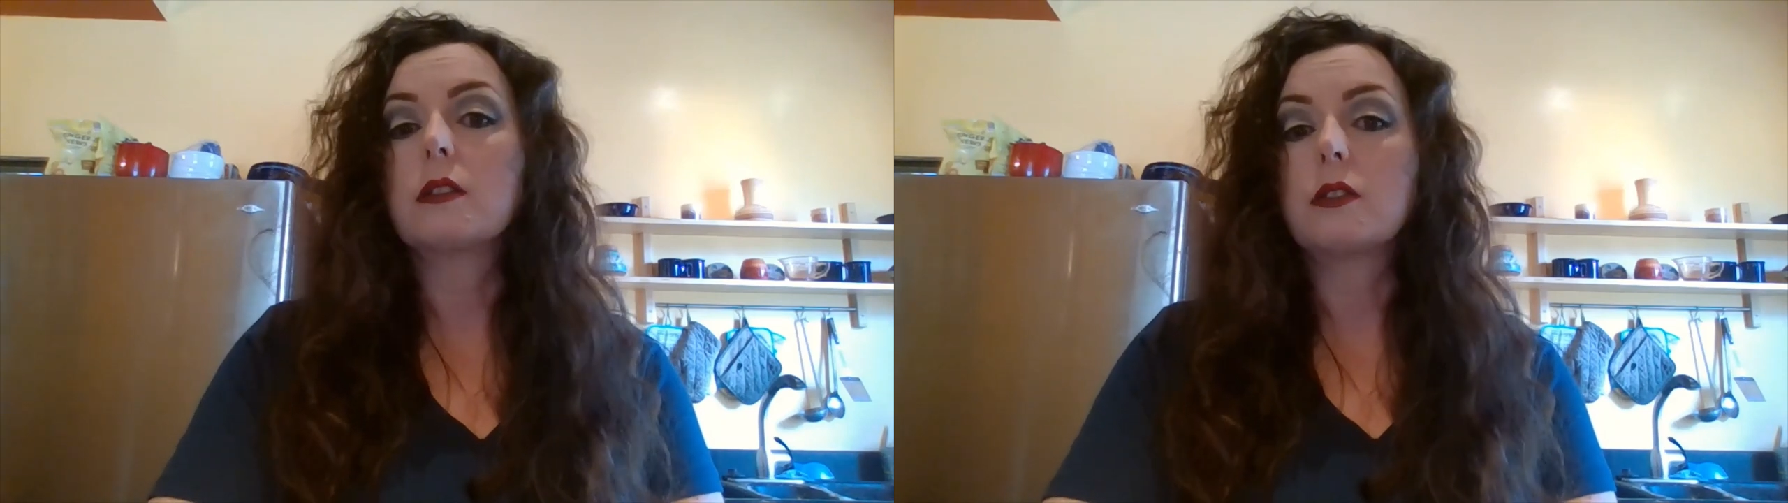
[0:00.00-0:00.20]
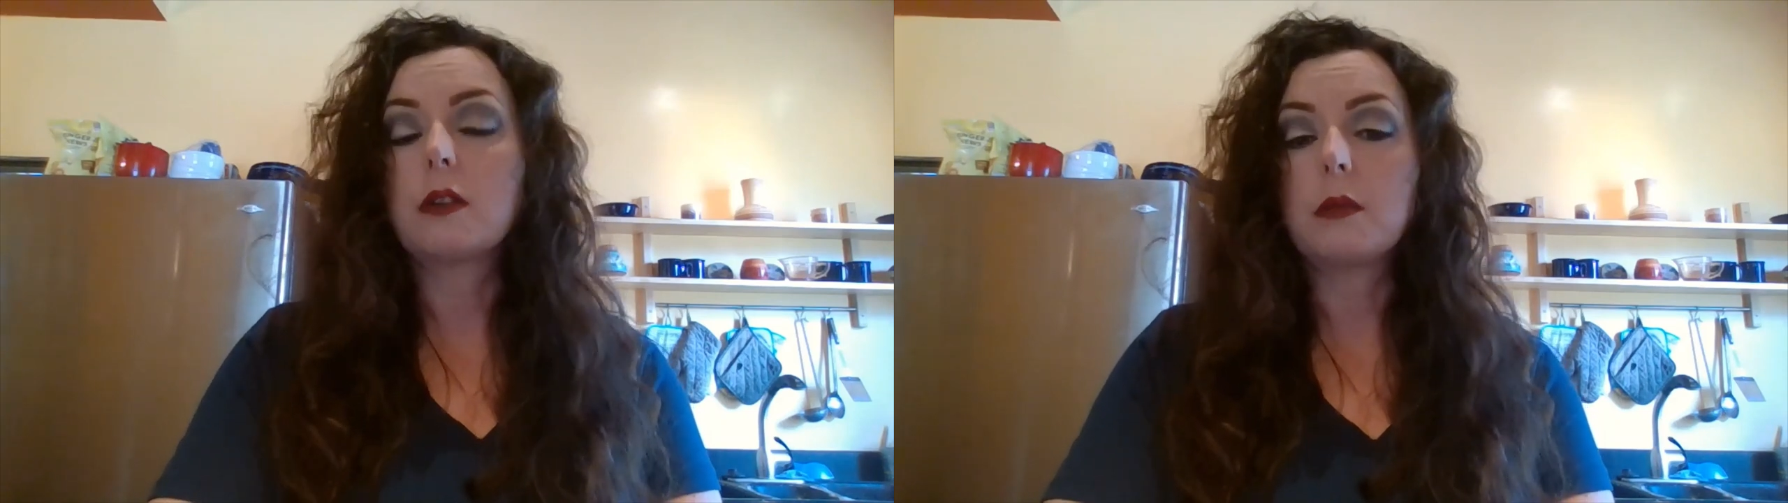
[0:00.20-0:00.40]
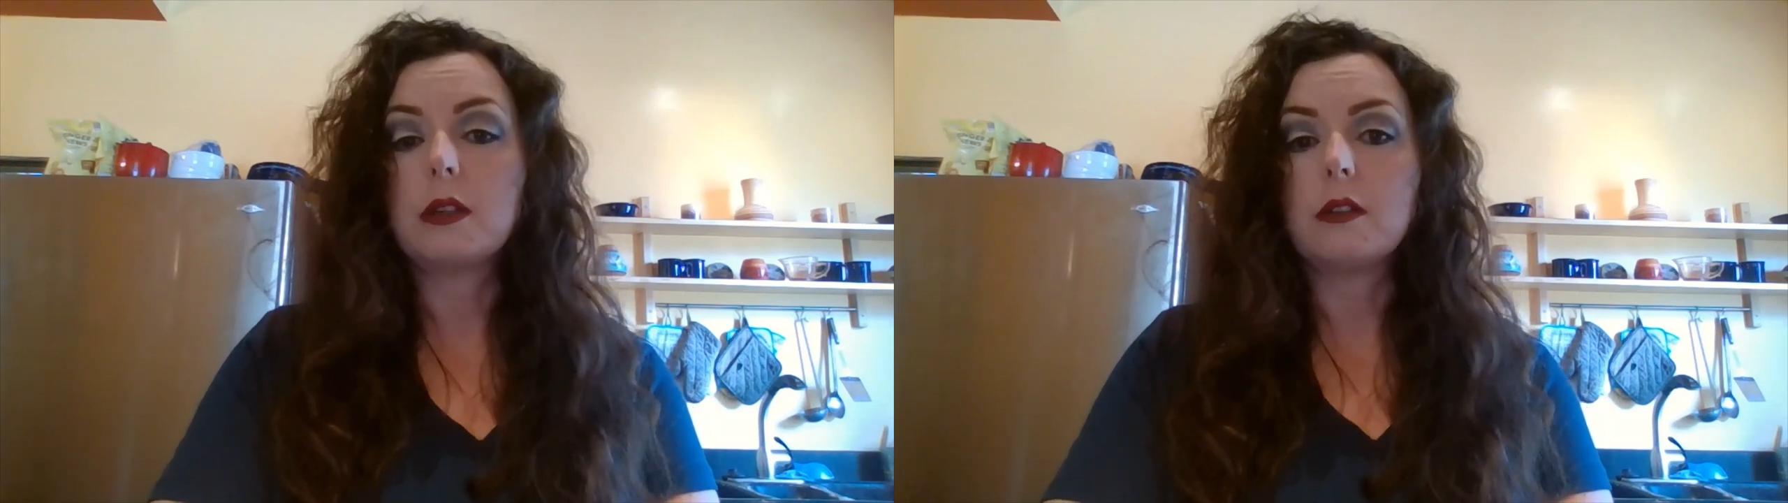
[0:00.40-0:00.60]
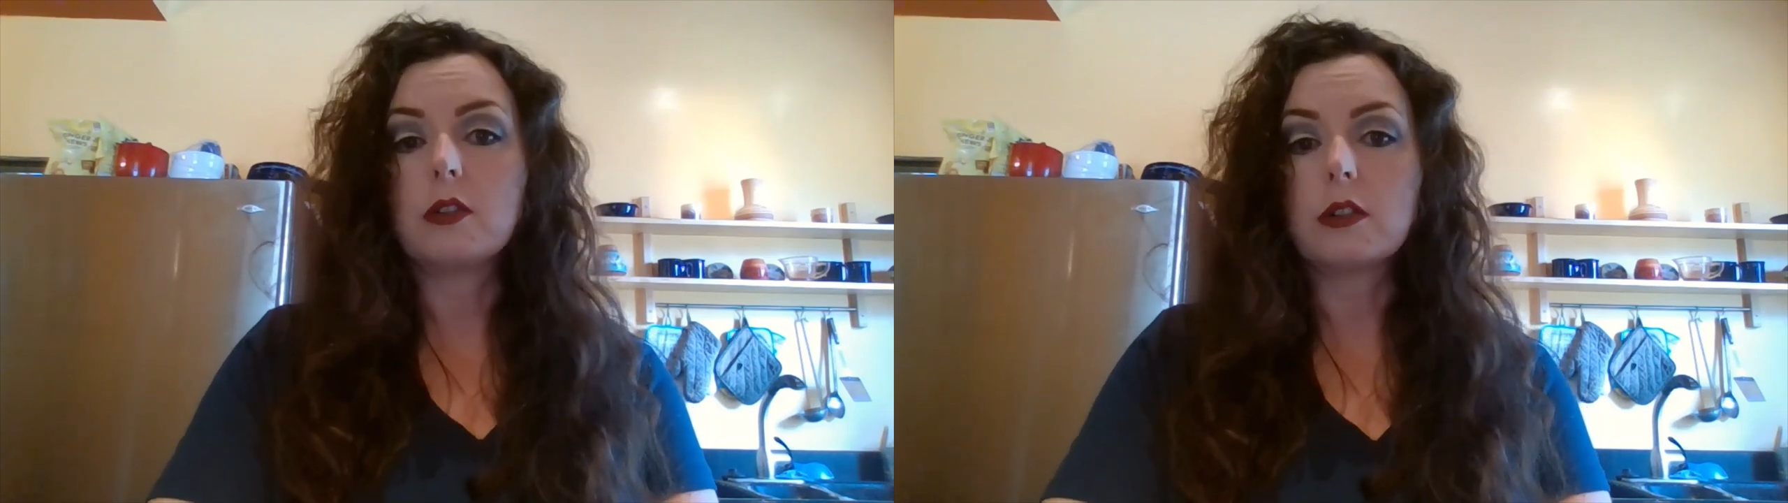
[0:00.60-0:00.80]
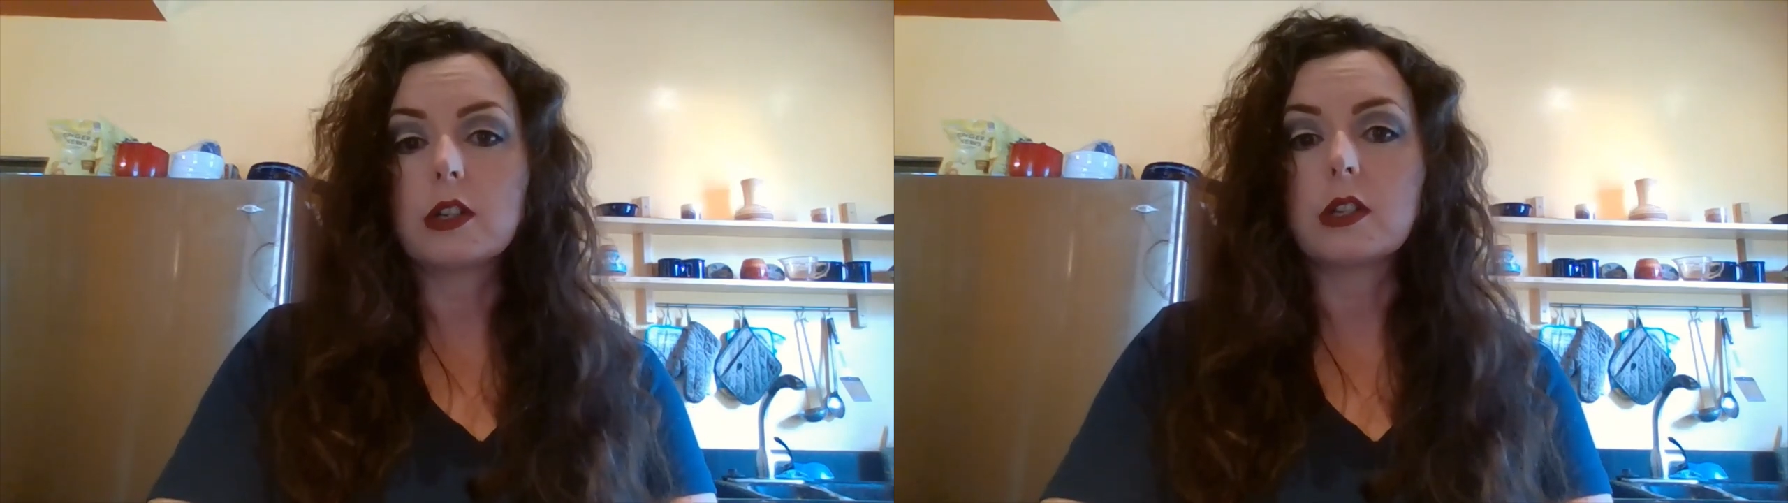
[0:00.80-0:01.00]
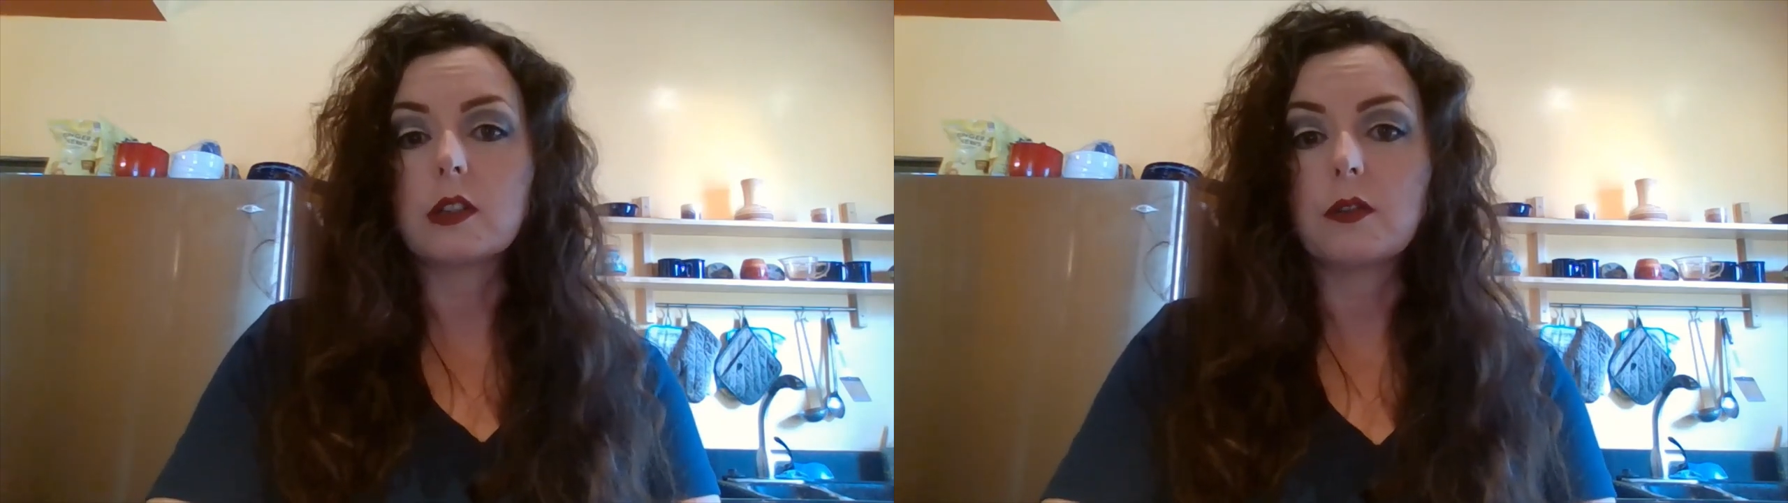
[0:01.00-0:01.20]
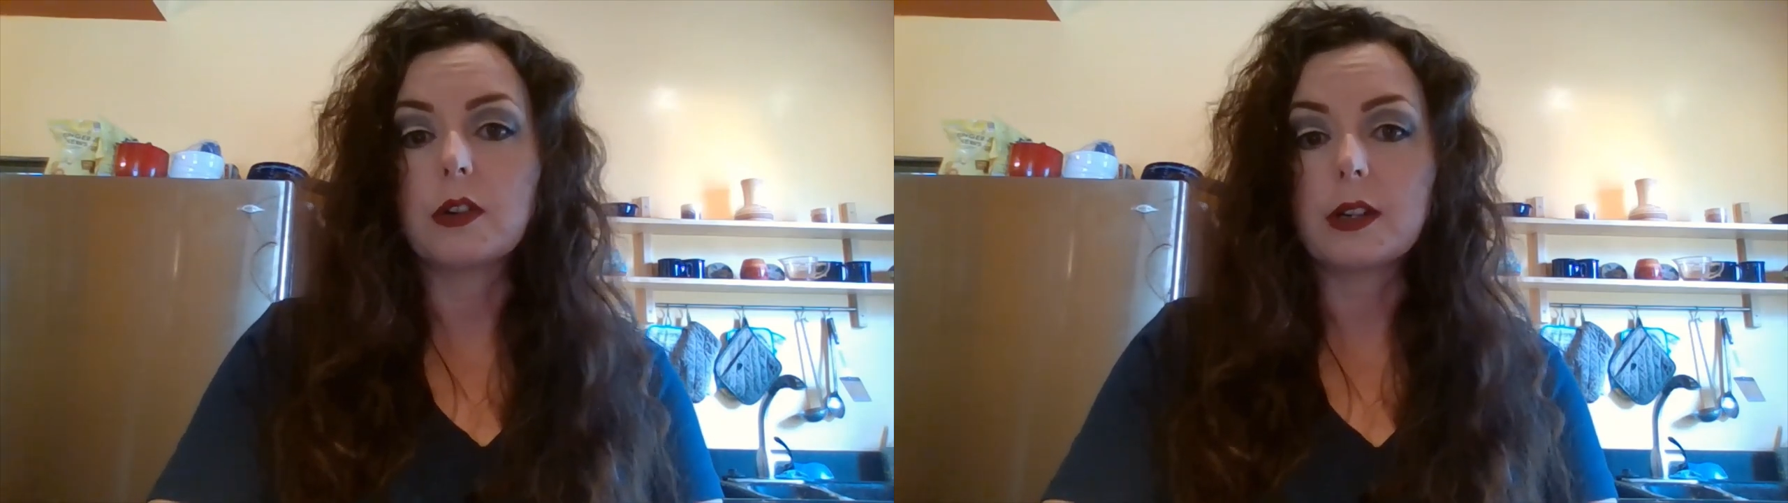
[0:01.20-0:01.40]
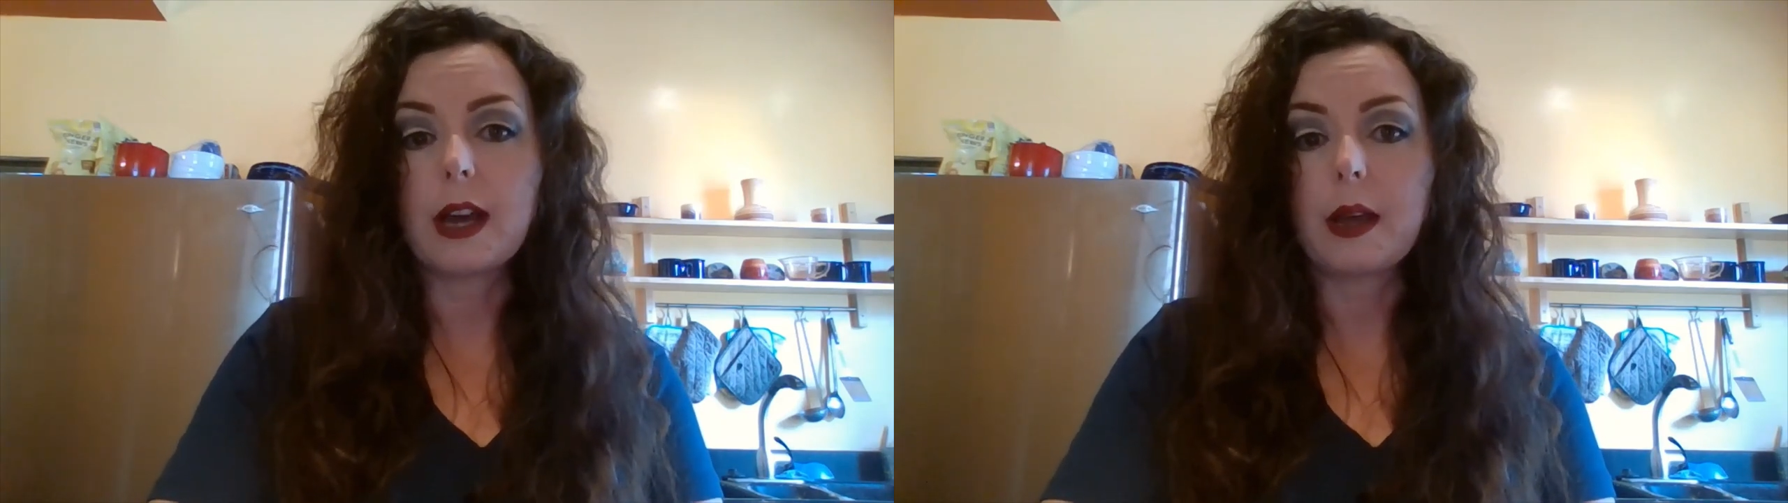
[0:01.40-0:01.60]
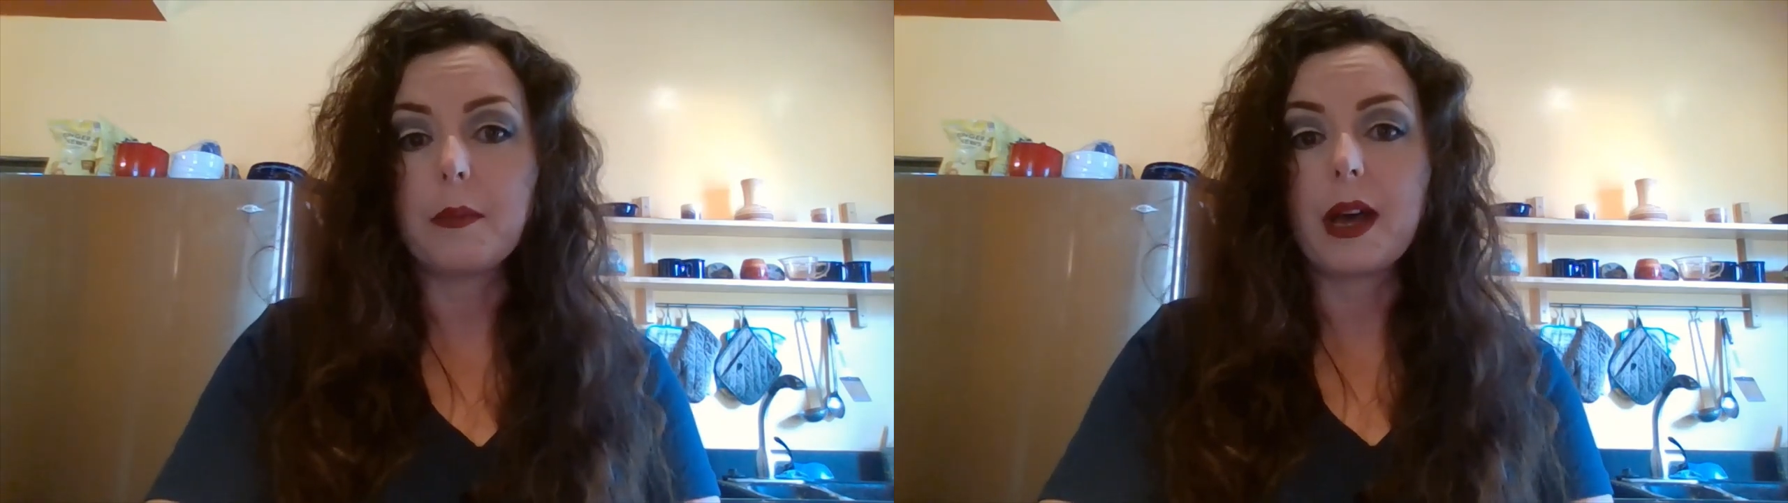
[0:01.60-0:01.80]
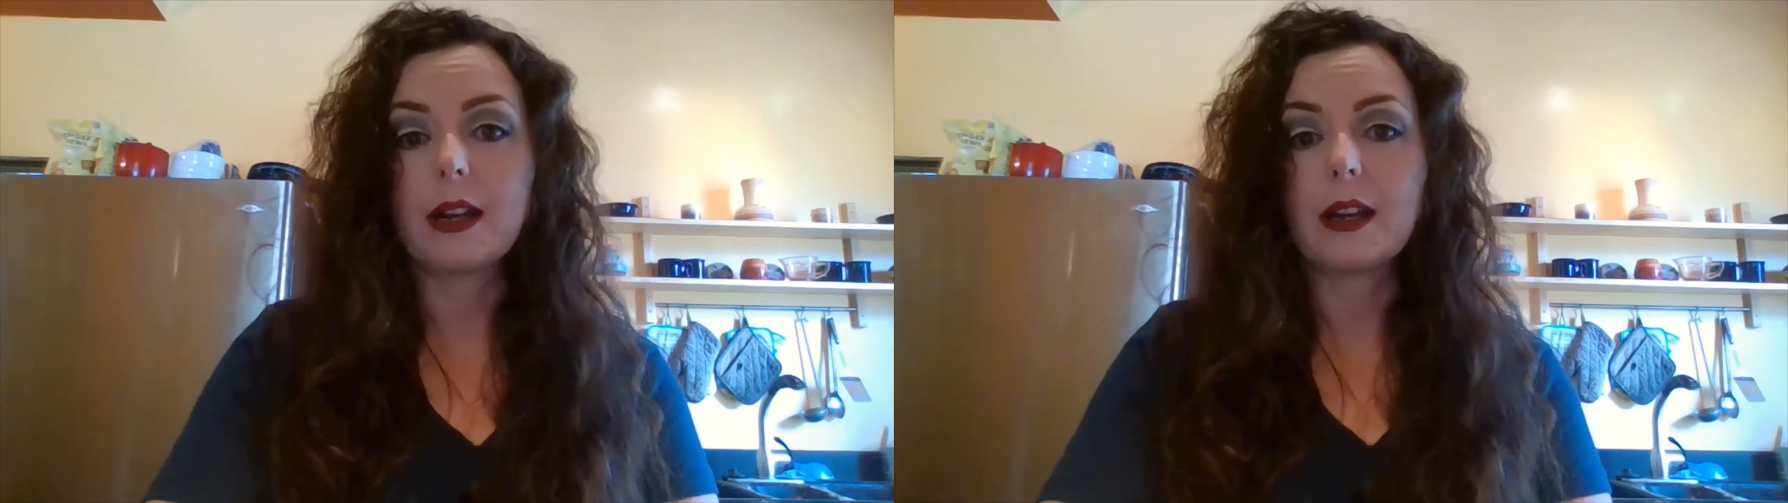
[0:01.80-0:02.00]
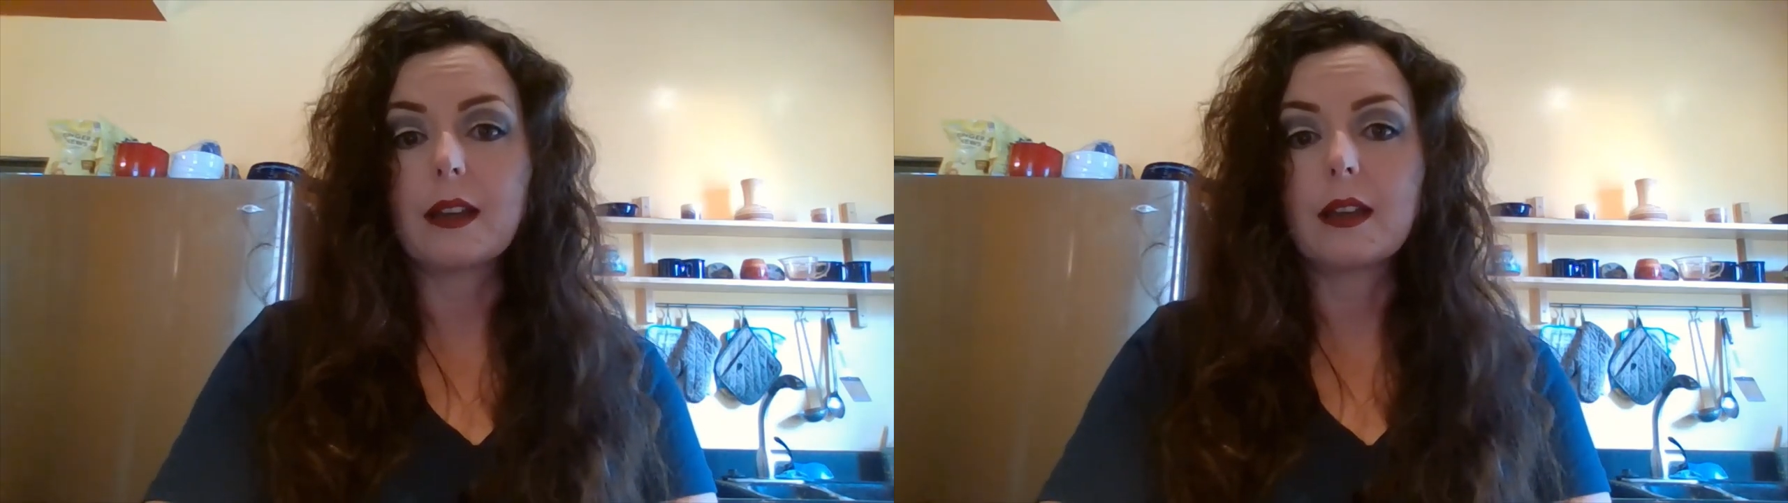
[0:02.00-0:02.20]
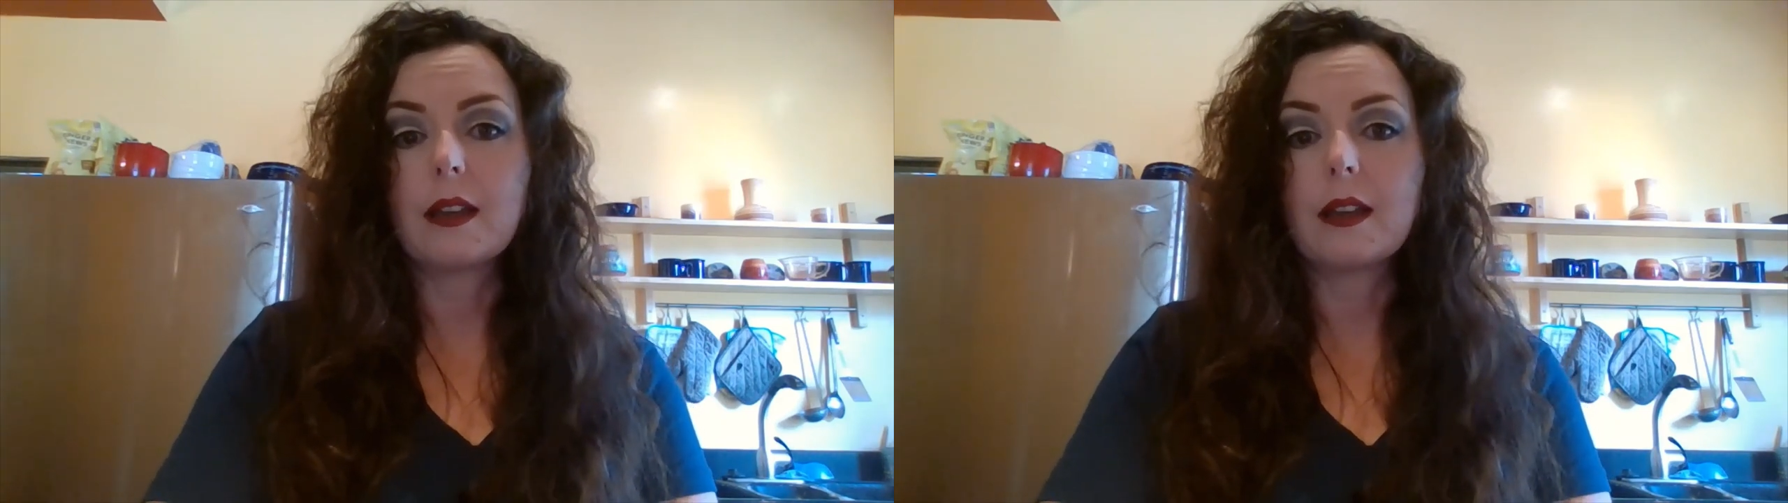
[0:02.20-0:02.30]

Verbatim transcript: extremely nutritious for a diabetic.